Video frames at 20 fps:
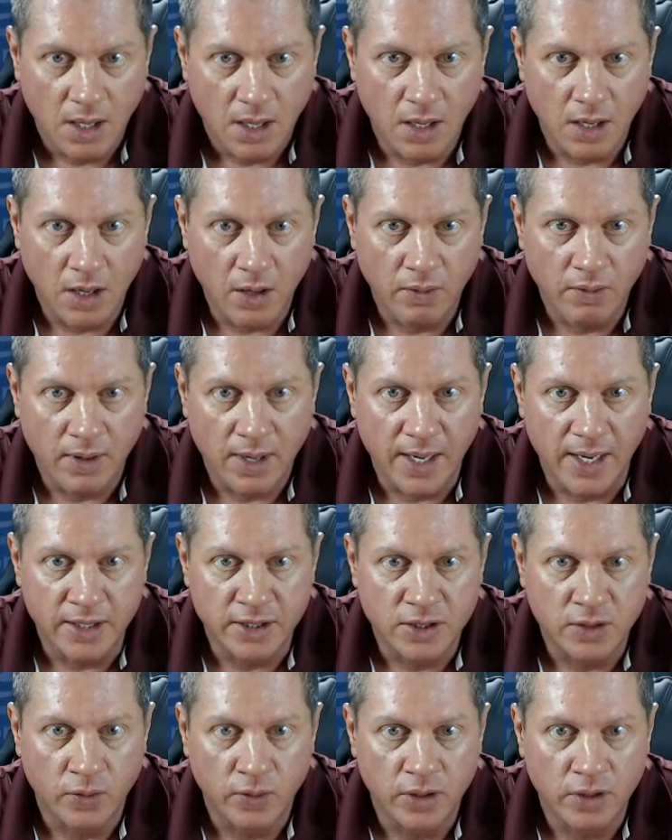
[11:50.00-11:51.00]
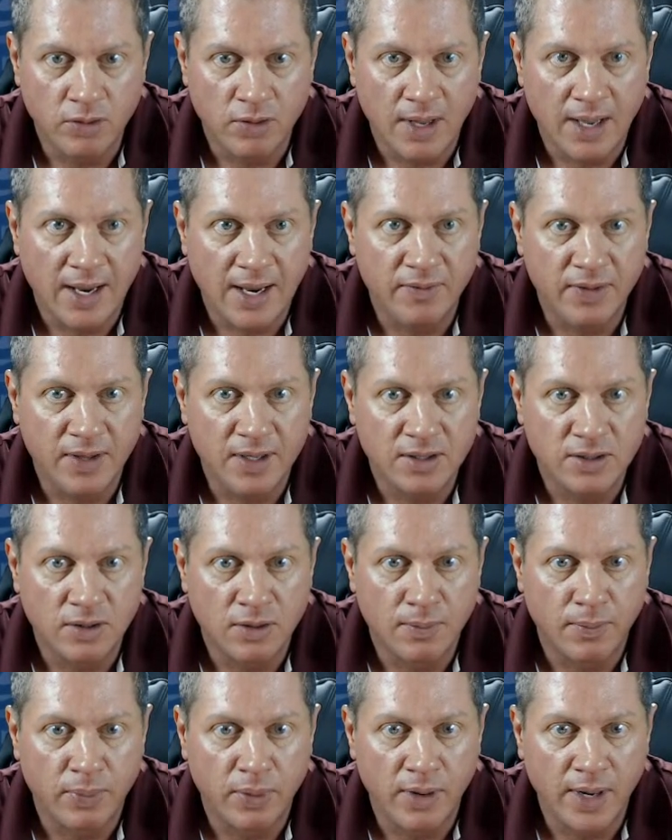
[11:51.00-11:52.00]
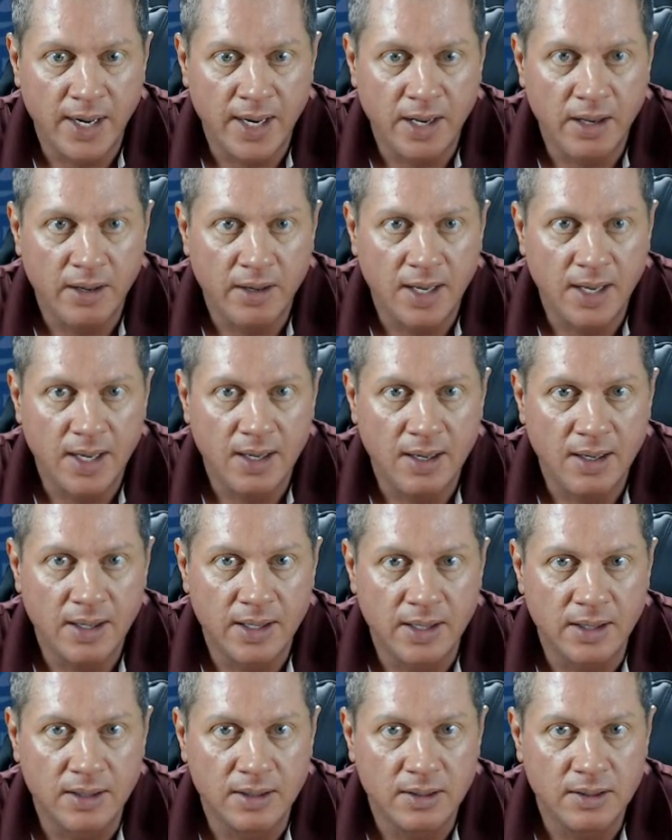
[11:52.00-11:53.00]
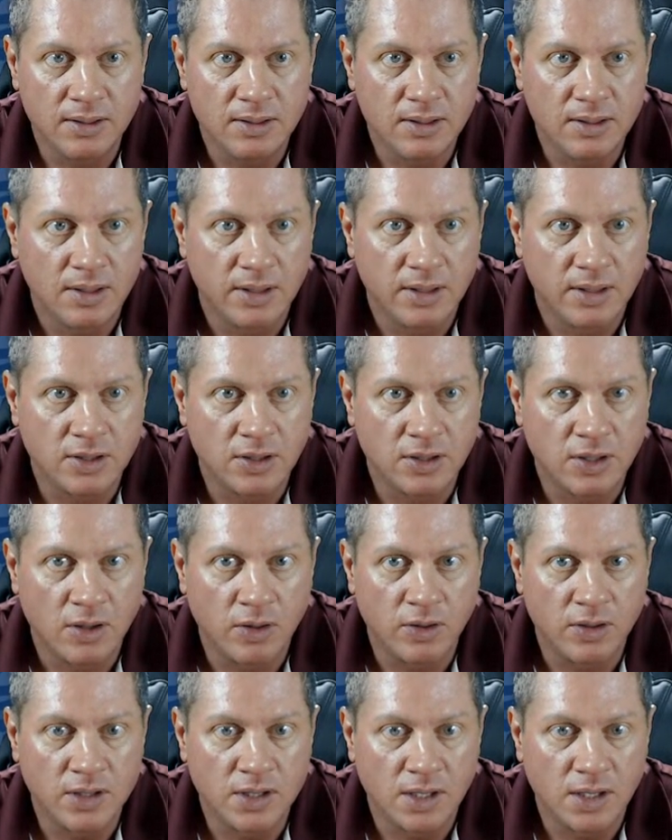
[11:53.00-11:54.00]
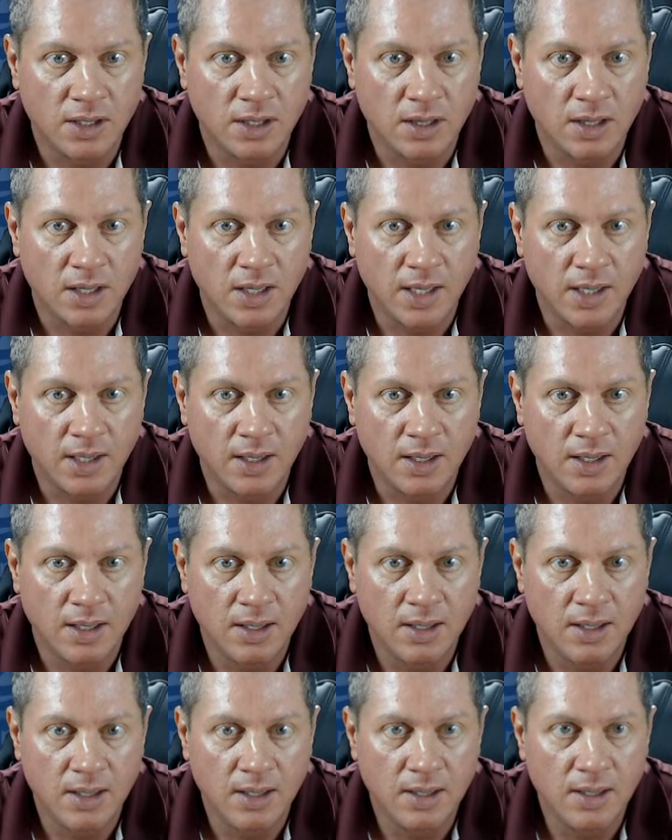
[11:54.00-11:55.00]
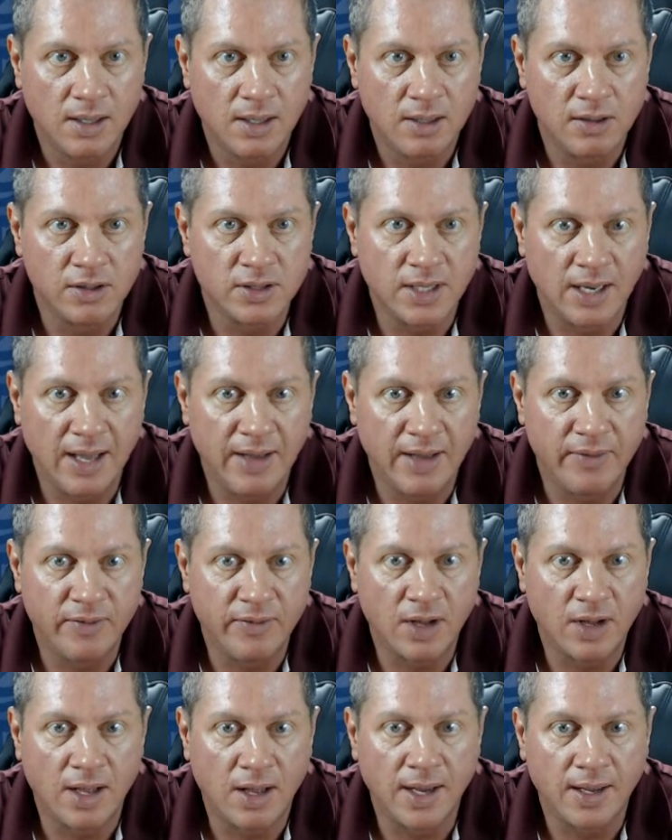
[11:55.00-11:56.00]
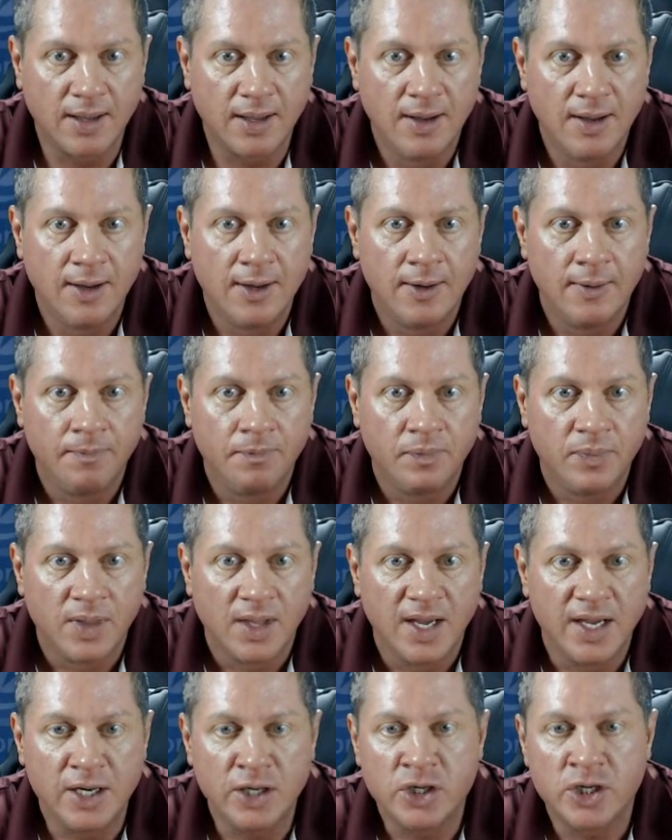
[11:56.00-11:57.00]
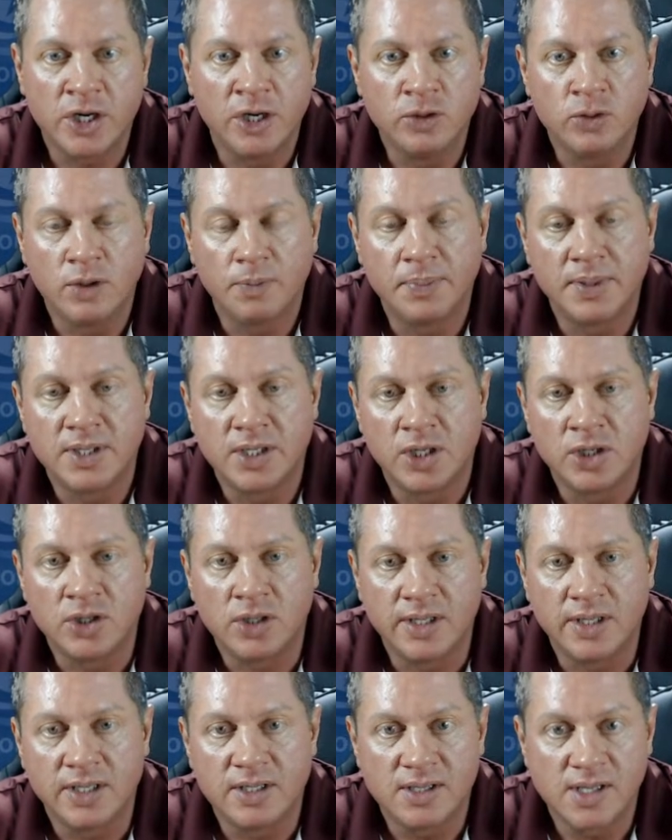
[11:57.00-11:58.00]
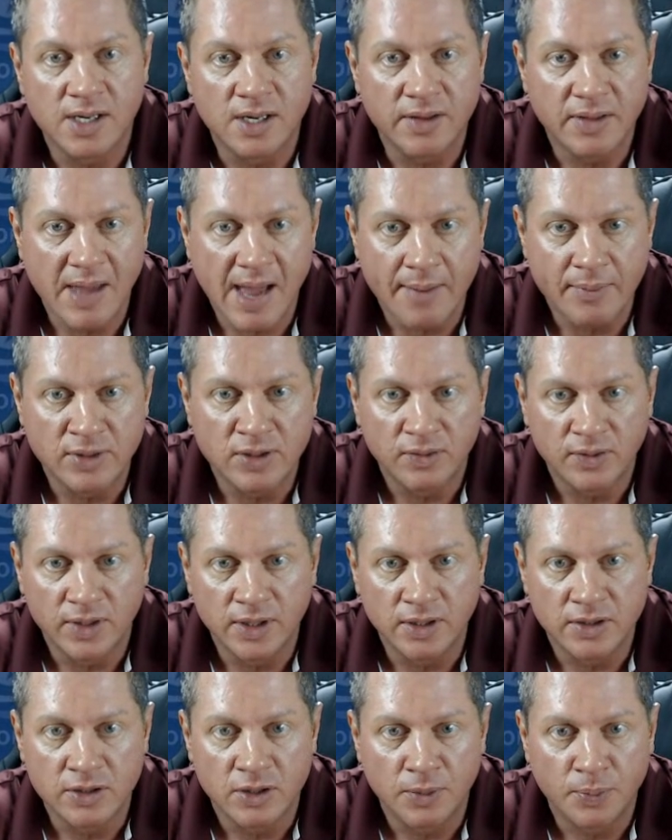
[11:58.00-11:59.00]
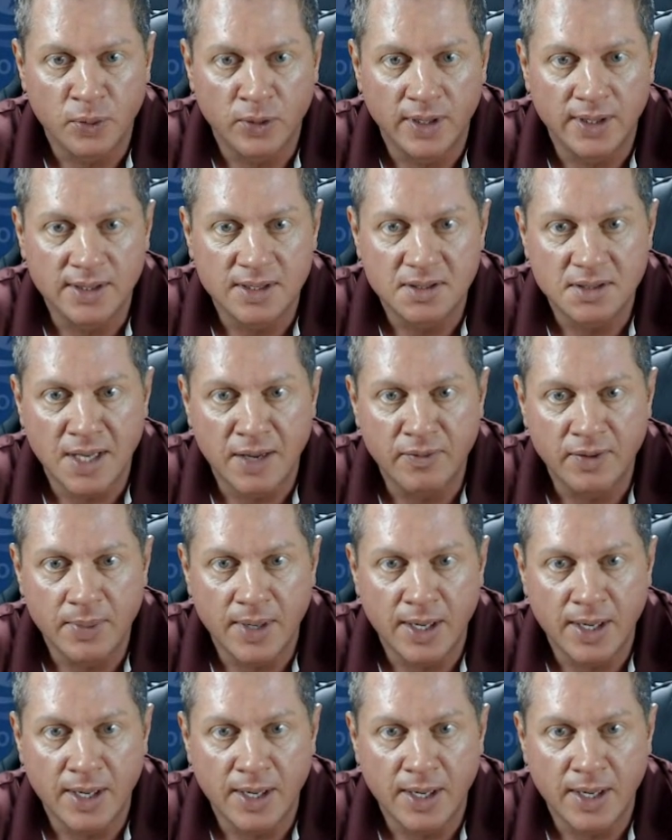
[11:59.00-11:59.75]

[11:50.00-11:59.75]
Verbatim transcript: All right, so we do have these little brown areas. Let's go to 10 o'clock. There's 11 o'clock it just shows what potential is there in the atmosphere, so up around 70